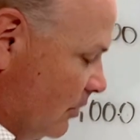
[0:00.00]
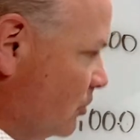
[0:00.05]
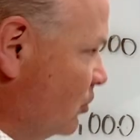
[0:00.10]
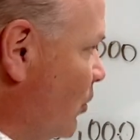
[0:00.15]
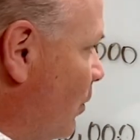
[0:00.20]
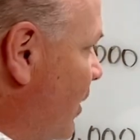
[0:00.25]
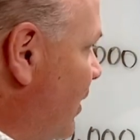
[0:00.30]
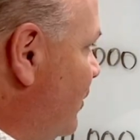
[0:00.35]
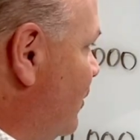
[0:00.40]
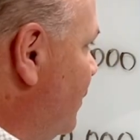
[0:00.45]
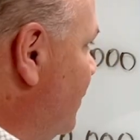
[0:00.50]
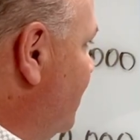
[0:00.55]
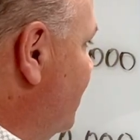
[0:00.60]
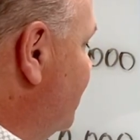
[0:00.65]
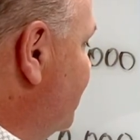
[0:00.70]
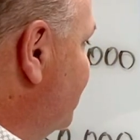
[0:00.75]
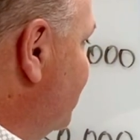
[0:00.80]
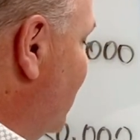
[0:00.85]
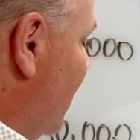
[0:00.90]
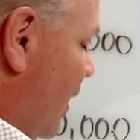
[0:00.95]
is going to.
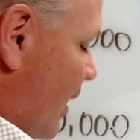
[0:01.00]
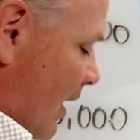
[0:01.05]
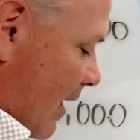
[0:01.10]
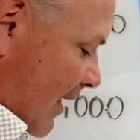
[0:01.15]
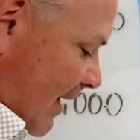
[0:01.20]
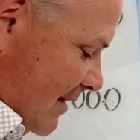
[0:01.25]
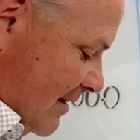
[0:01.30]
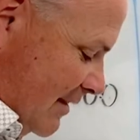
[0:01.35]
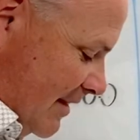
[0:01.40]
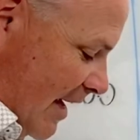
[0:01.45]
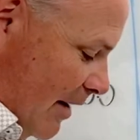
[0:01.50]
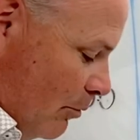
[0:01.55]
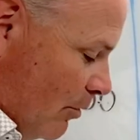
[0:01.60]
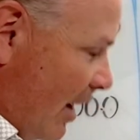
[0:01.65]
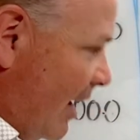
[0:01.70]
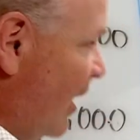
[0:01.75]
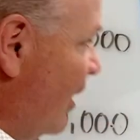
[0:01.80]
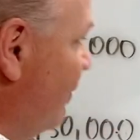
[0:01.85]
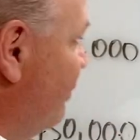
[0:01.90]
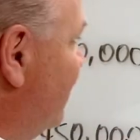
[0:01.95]
Let's say
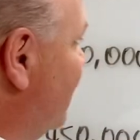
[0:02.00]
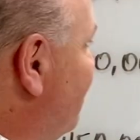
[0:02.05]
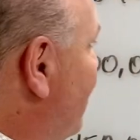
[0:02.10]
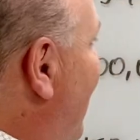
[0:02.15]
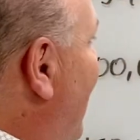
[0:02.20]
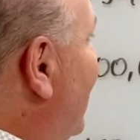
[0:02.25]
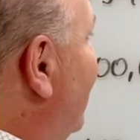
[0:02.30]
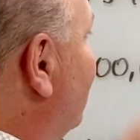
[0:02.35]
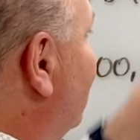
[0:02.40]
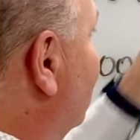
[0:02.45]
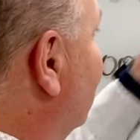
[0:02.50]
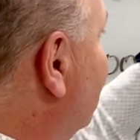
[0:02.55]
right off the bat,